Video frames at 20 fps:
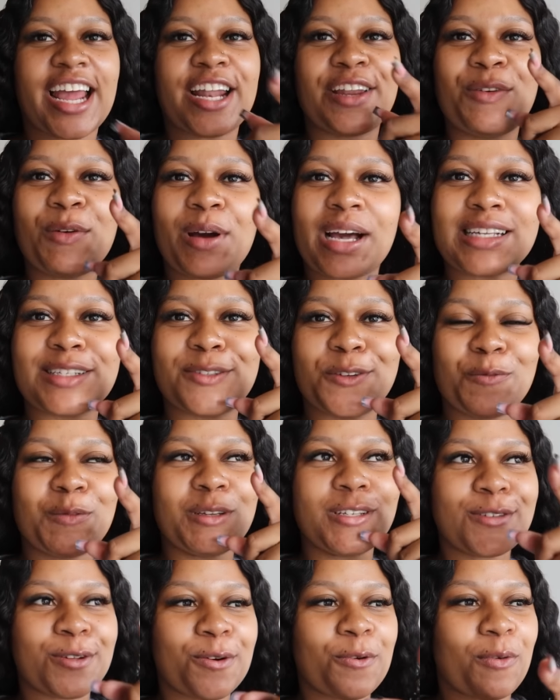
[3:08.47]
And you guys know
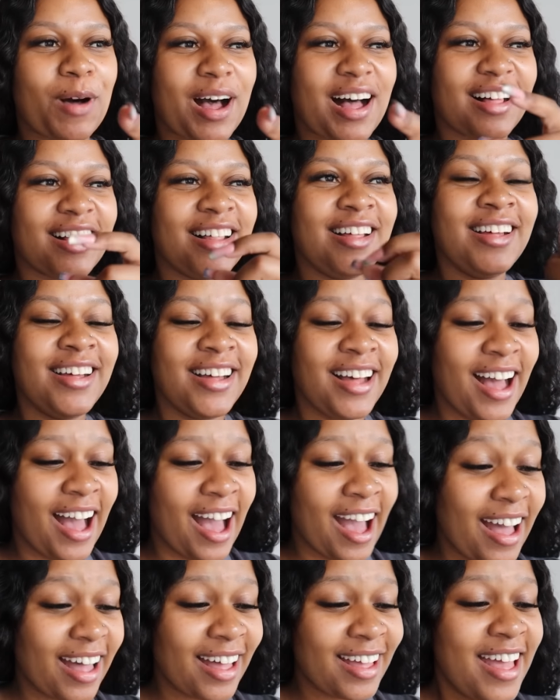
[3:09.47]
me so well.
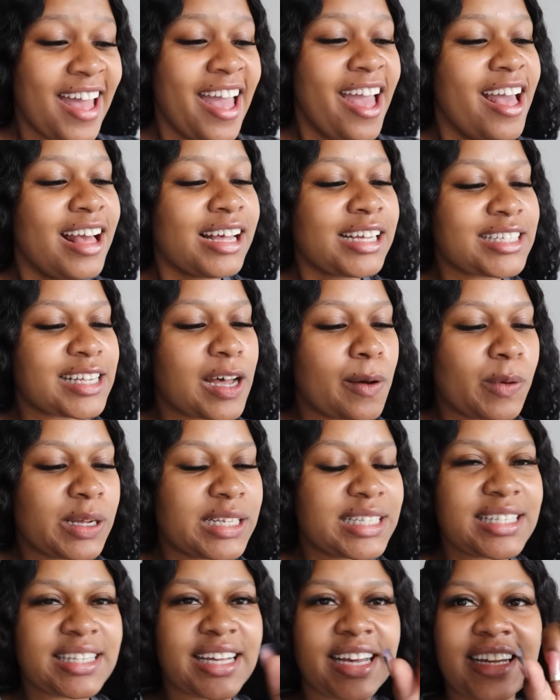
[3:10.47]

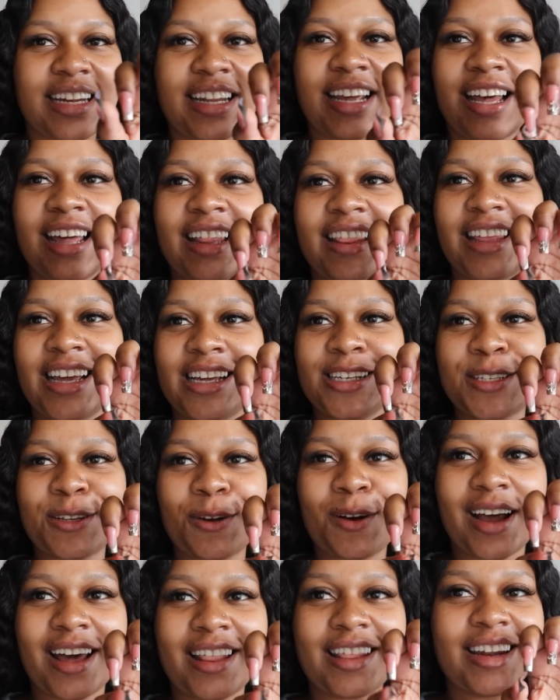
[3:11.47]
Someone said they saw
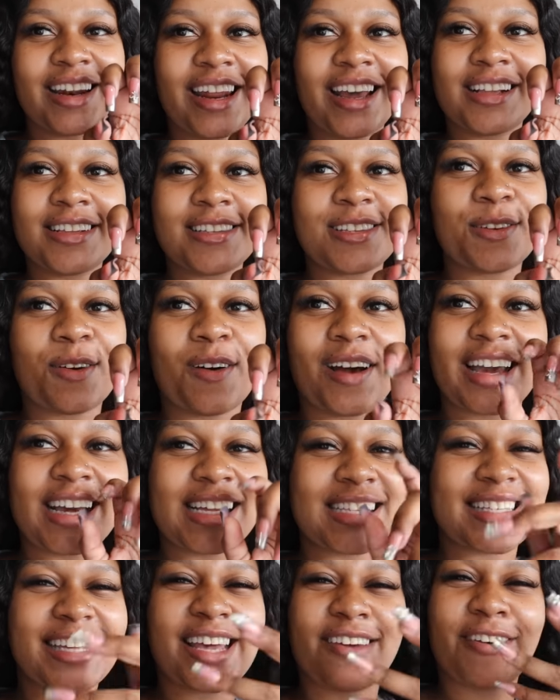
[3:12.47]
other nails.
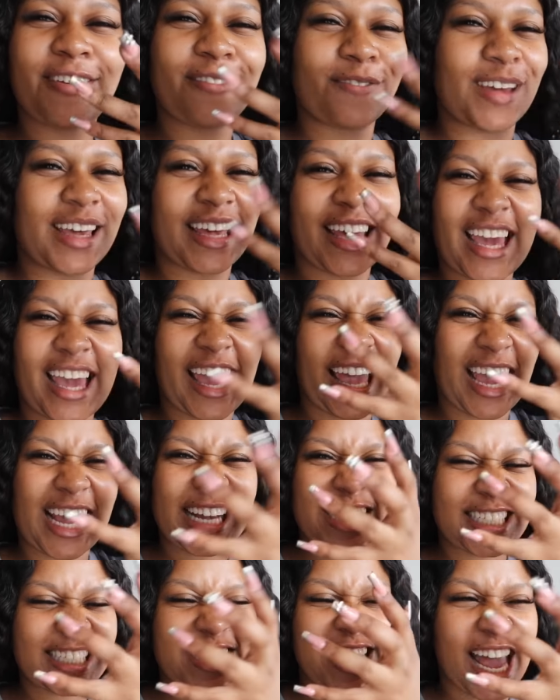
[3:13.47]
It's giving
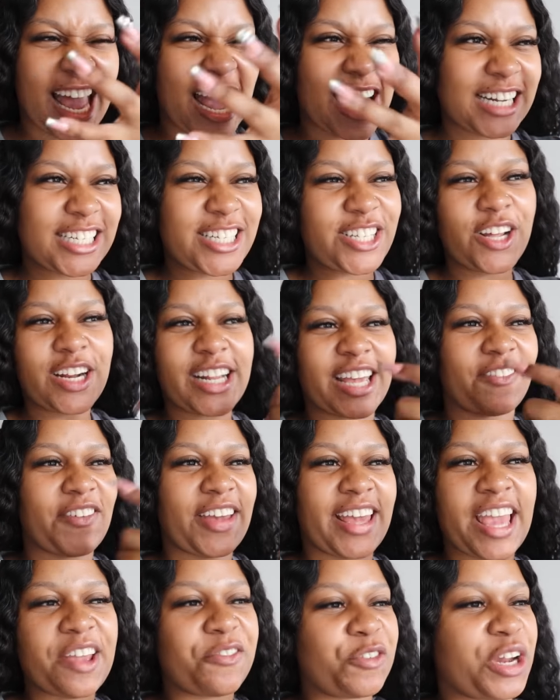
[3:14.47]
vacation. It's not
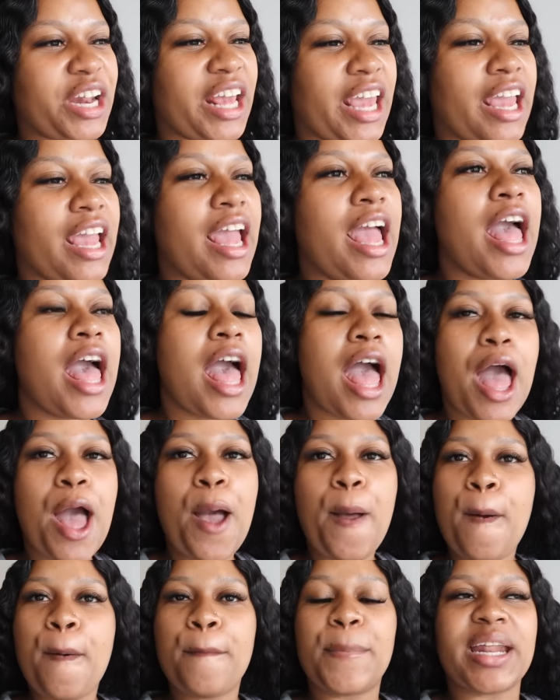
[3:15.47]
giving every day.
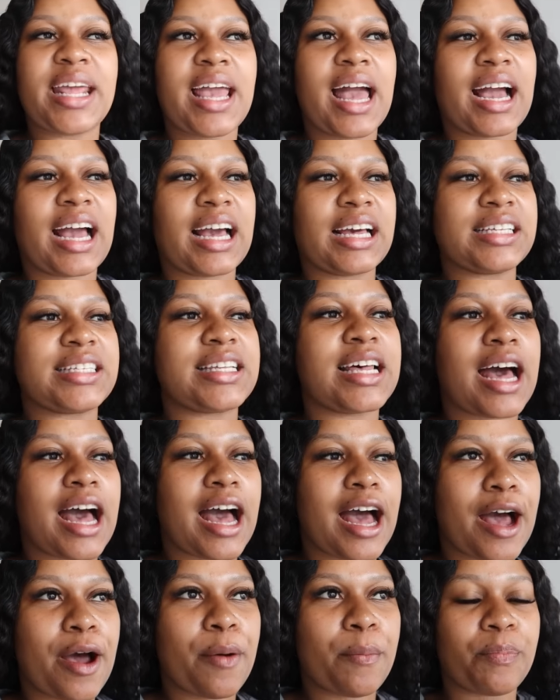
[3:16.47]
But yeah guys,
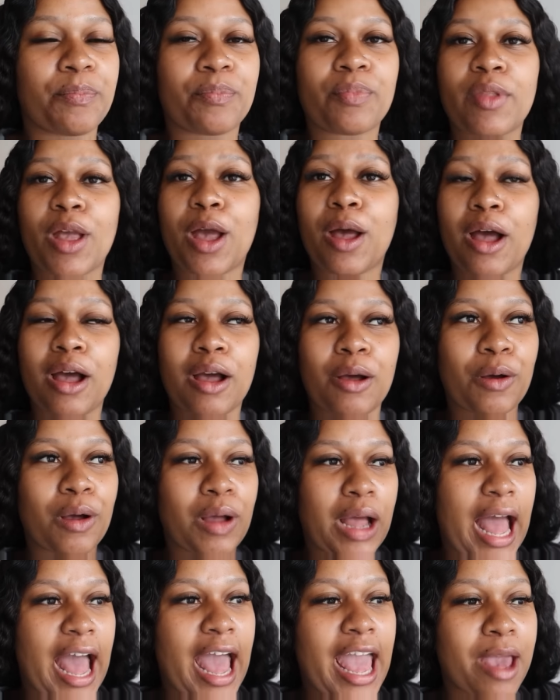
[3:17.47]

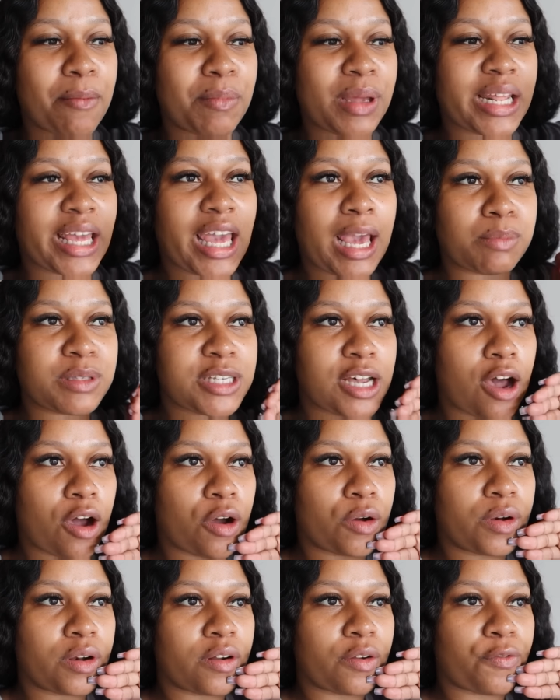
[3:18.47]
I am in Cape
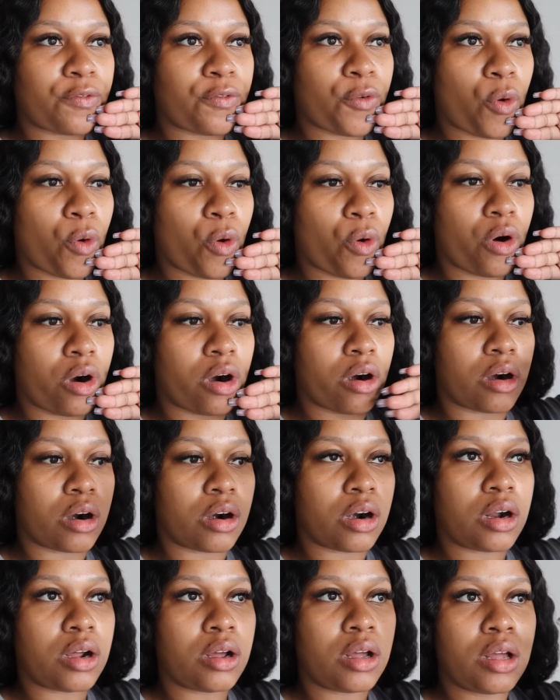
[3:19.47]
Town
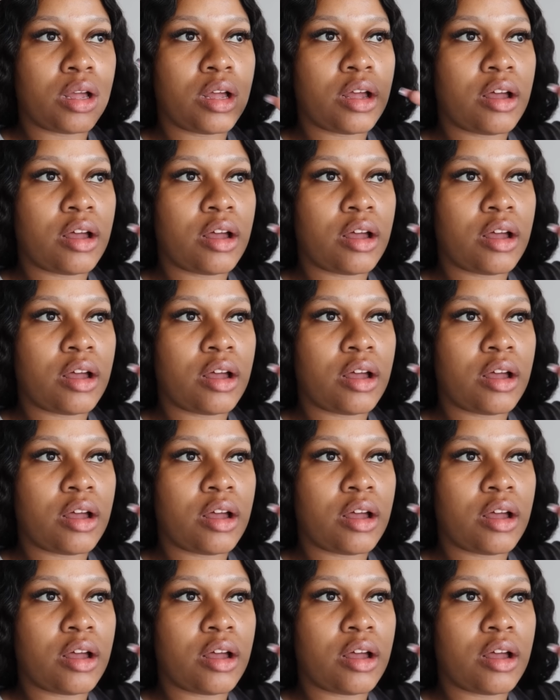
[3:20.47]
for